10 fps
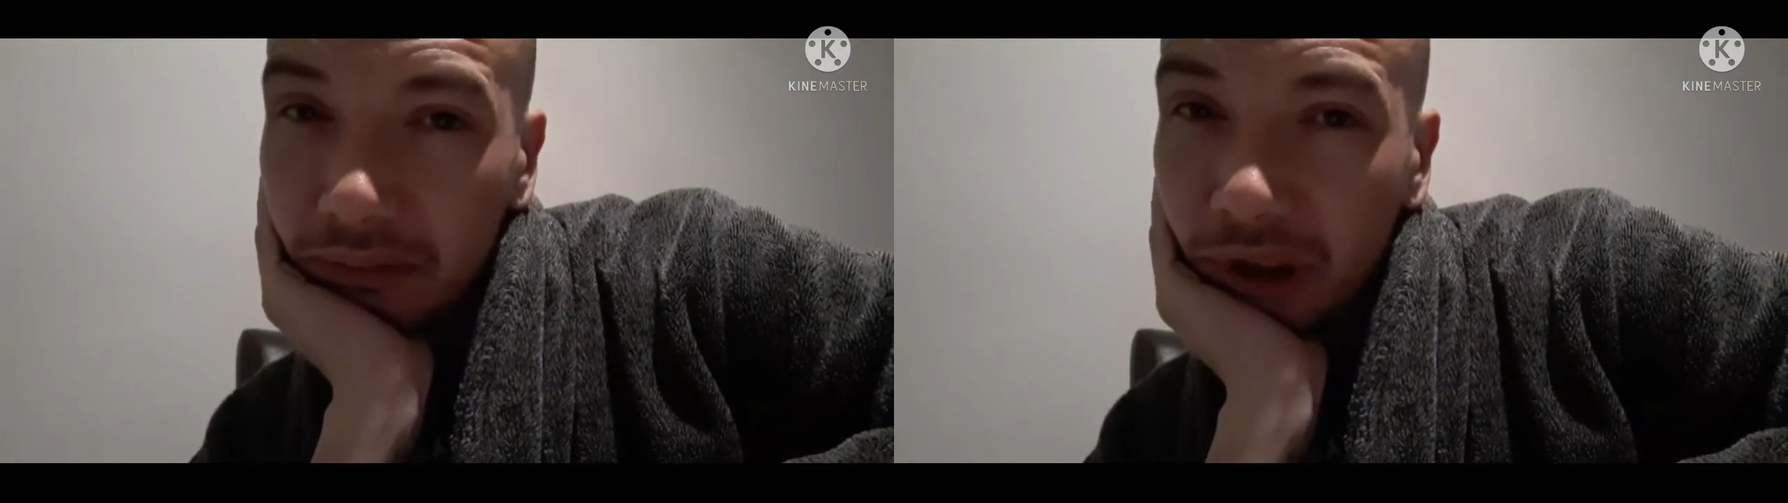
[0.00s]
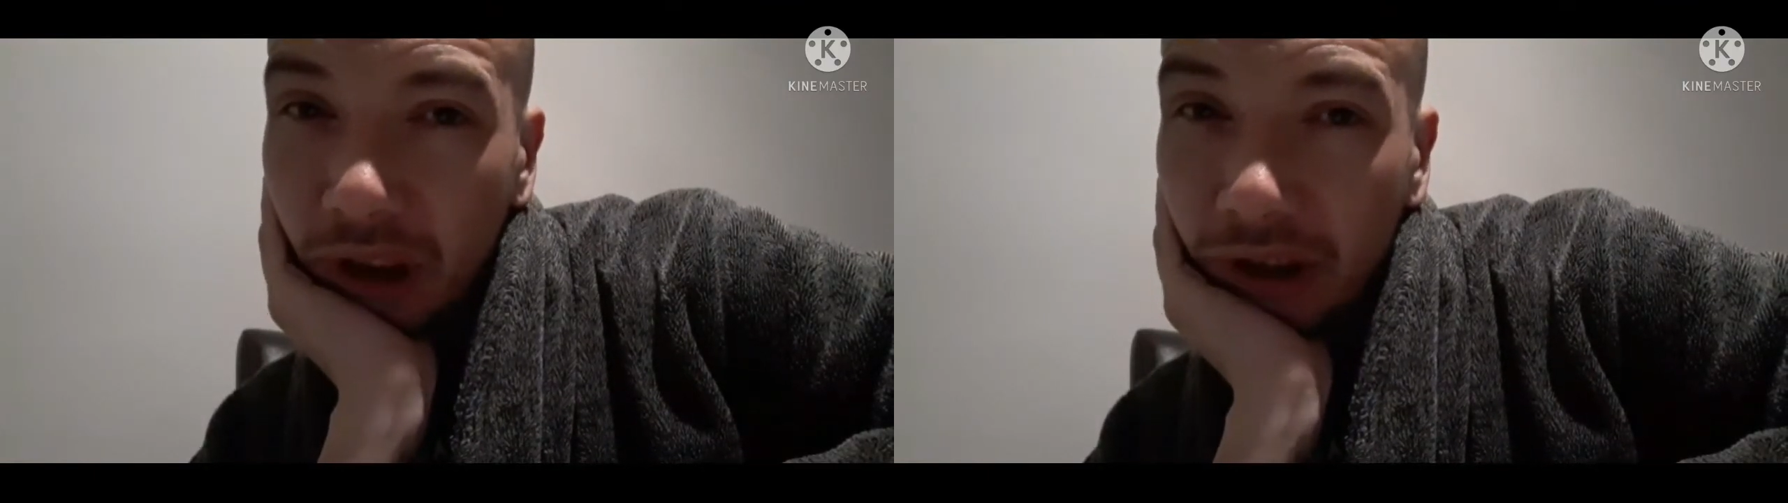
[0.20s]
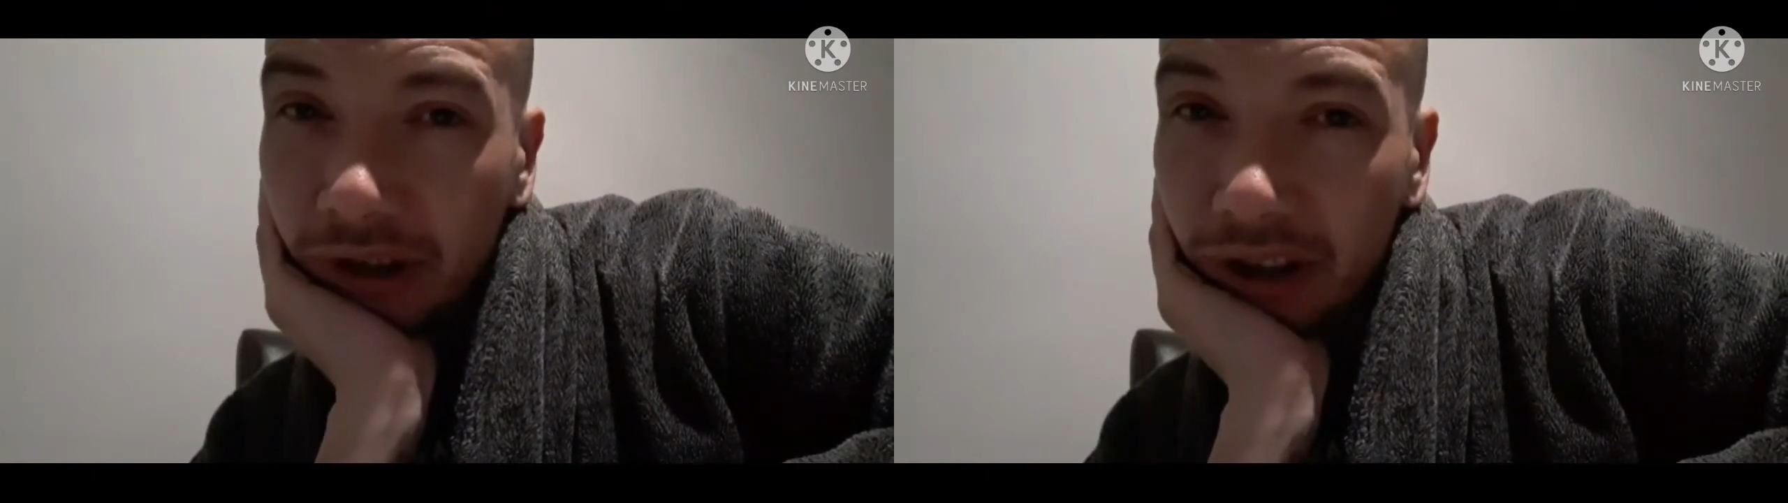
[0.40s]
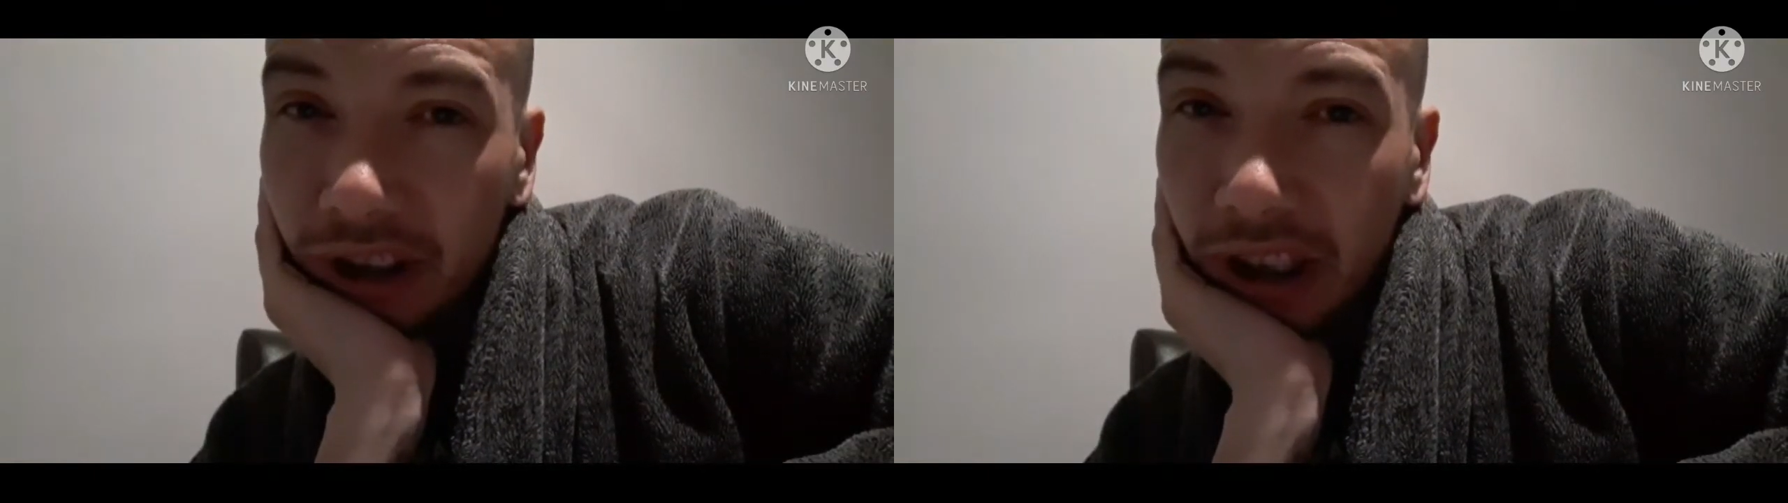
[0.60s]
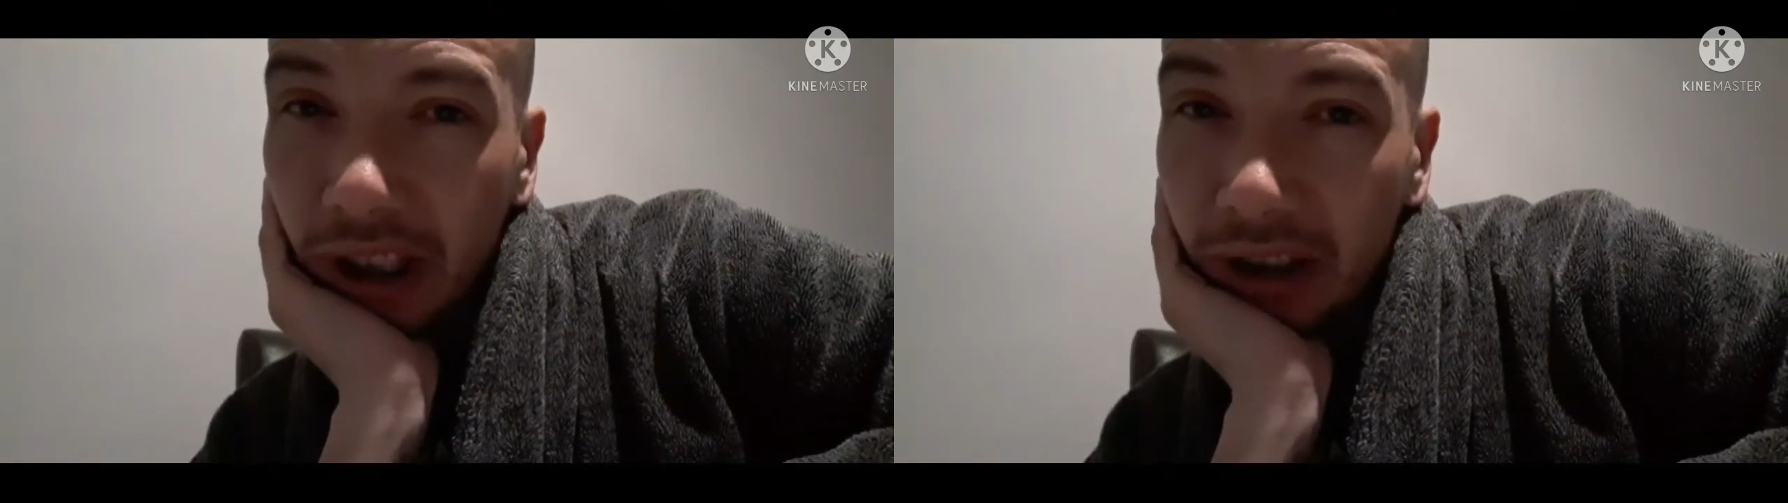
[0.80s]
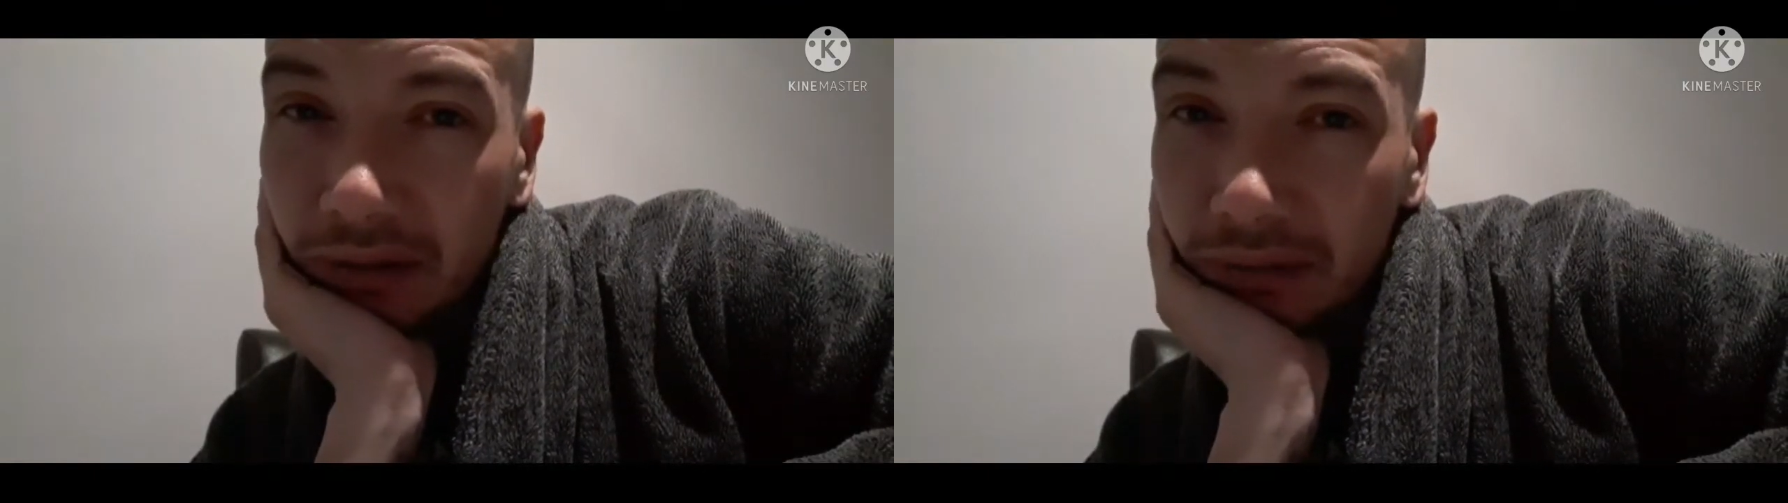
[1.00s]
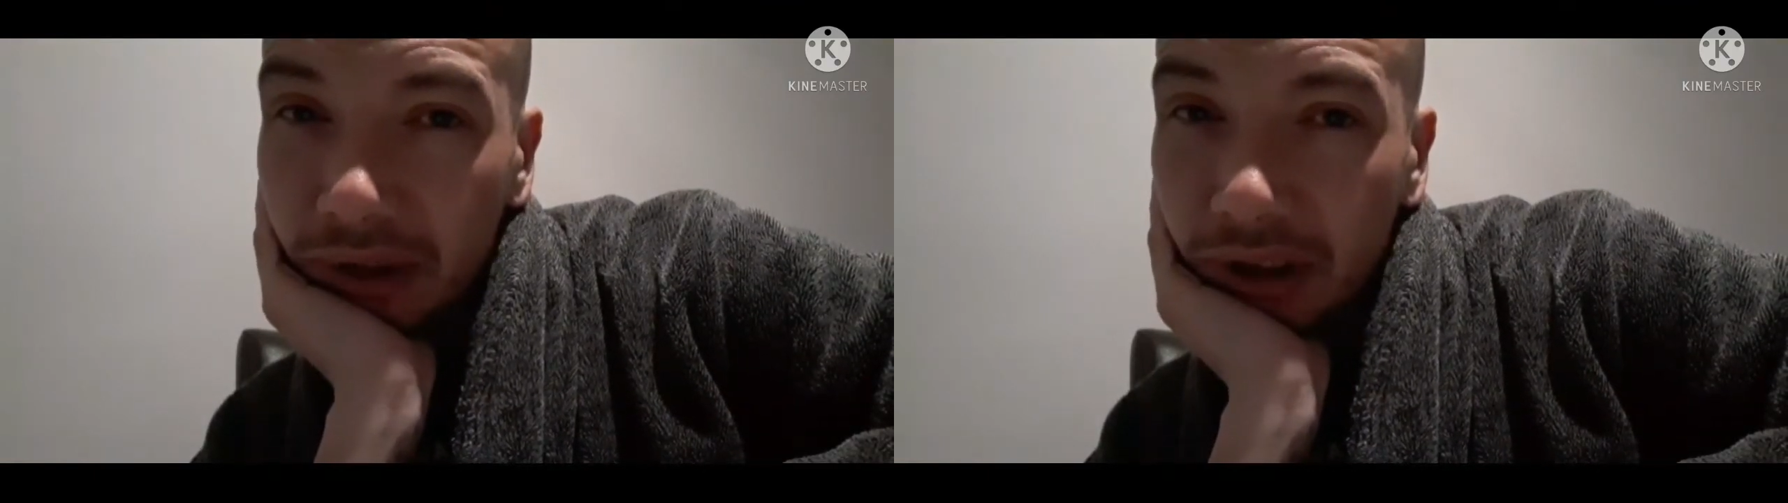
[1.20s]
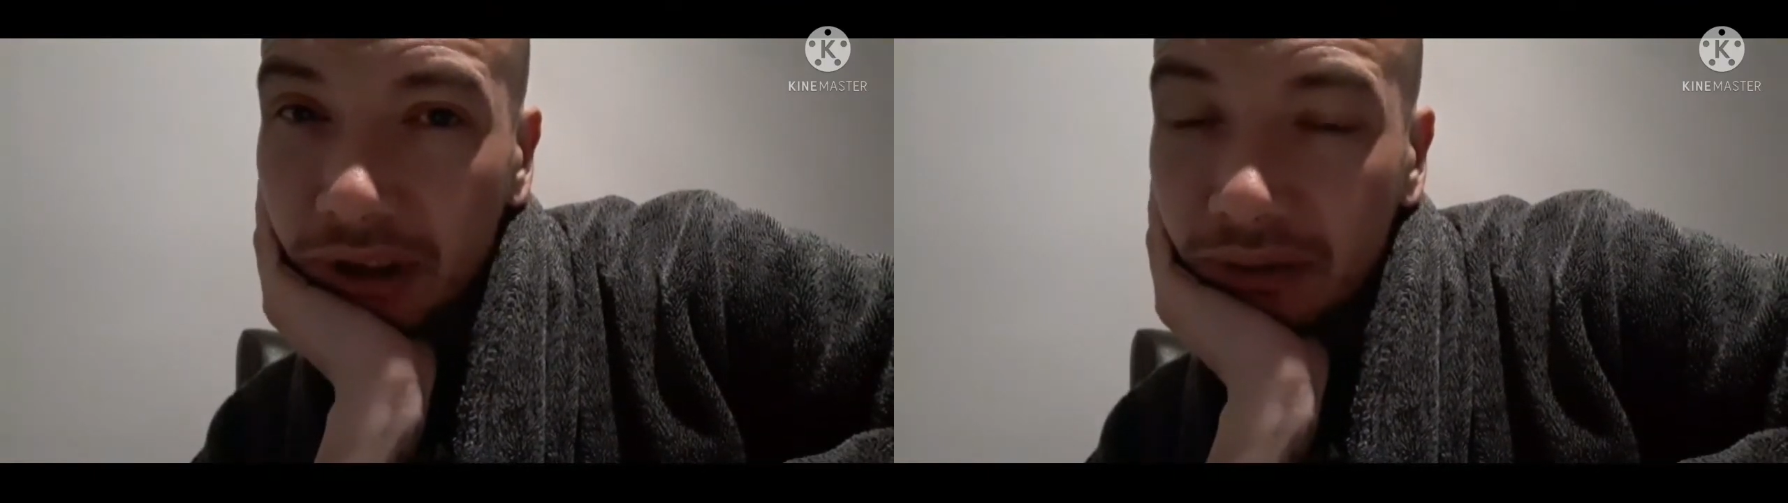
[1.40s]
tossing and turning,
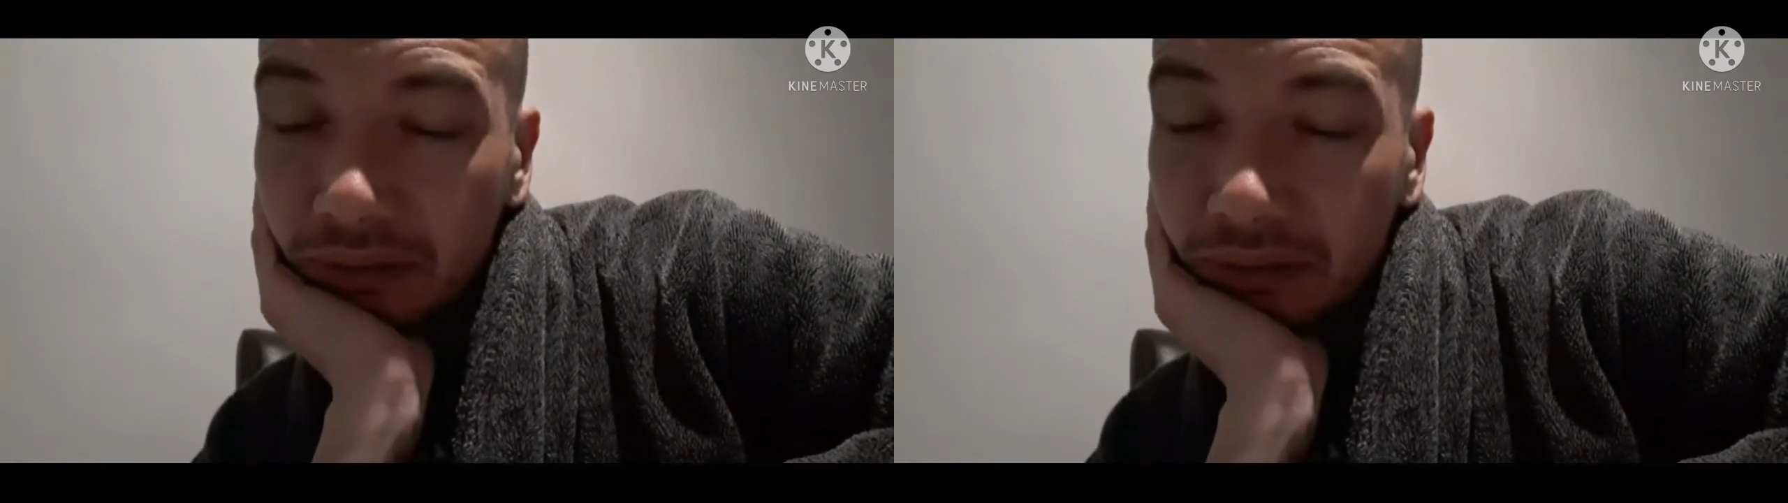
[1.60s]
just